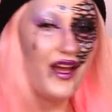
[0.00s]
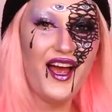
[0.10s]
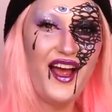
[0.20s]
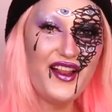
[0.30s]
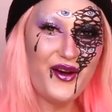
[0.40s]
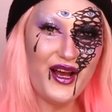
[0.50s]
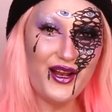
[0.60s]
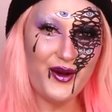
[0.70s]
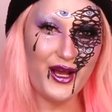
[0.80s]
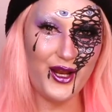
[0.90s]

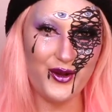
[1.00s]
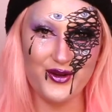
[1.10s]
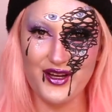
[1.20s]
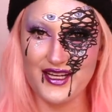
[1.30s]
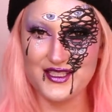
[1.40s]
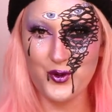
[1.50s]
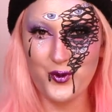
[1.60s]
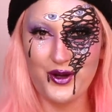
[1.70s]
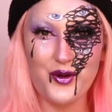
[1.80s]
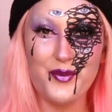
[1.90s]
Hello, you guys.
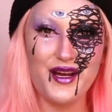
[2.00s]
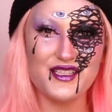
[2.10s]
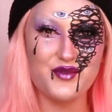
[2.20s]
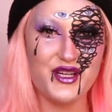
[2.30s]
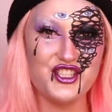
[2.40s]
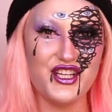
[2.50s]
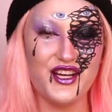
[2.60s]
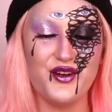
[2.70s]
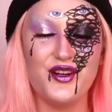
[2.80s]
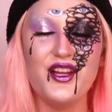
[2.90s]
Welcome back to my
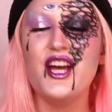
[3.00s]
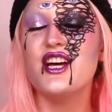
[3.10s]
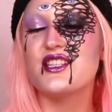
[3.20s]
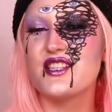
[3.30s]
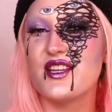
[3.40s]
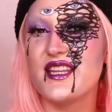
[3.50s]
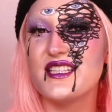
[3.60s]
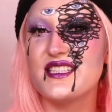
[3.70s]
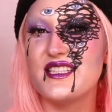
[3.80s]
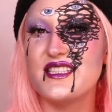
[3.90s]
channel. So
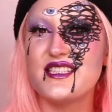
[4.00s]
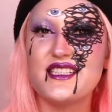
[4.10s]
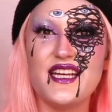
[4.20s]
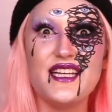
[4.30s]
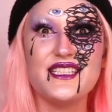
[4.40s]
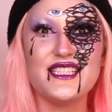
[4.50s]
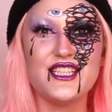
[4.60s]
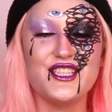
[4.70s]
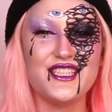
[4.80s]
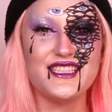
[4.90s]
this is today's
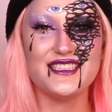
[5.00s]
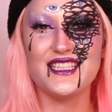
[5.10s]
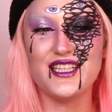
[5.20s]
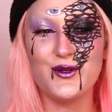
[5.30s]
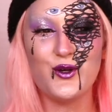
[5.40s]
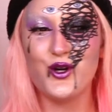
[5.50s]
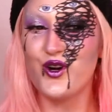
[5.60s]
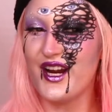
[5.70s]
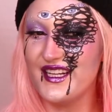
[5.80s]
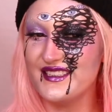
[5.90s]
look. It's a little
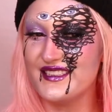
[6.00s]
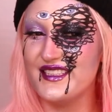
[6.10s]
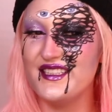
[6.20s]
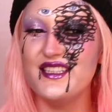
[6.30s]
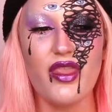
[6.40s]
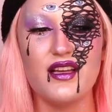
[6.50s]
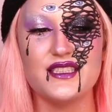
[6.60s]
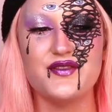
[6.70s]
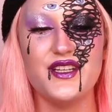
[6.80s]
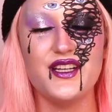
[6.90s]
crazy. This
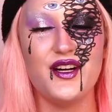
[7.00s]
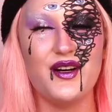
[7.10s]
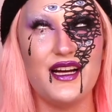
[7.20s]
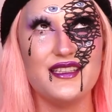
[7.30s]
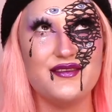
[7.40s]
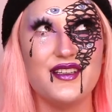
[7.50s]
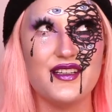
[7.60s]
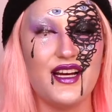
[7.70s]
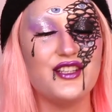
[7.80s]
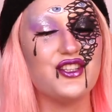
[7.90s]
video, I
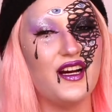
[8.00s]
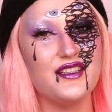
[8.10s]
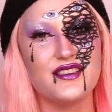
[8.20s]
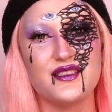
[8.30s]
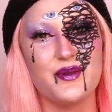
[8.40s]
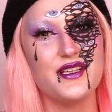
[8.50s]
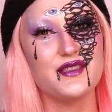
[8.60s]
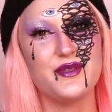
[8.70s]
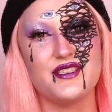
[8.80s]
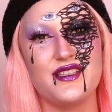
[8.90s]
tried to explain as
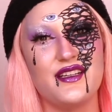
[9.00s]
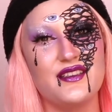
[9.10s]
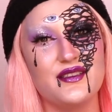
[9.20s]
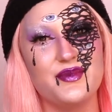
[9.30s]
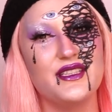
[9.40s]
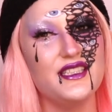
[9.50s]
much as I could, but